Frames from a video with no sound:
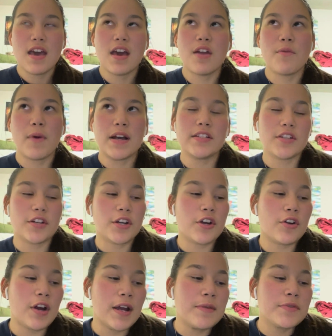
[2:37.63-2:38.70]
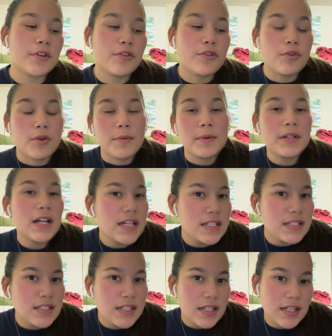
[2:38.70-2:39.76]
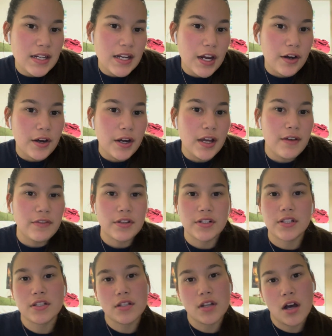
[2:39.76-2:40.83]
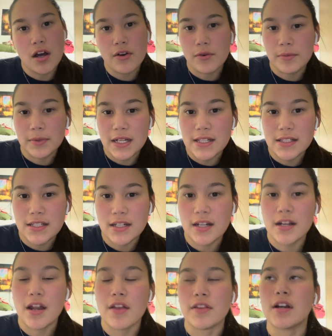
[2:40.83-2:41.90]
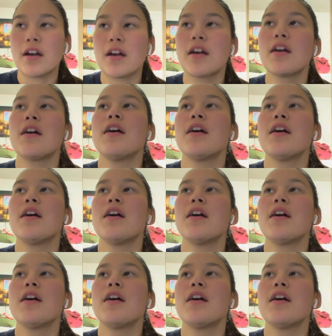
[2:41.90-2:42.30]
and why certain crimes are normalized in an area versus not normalized in another,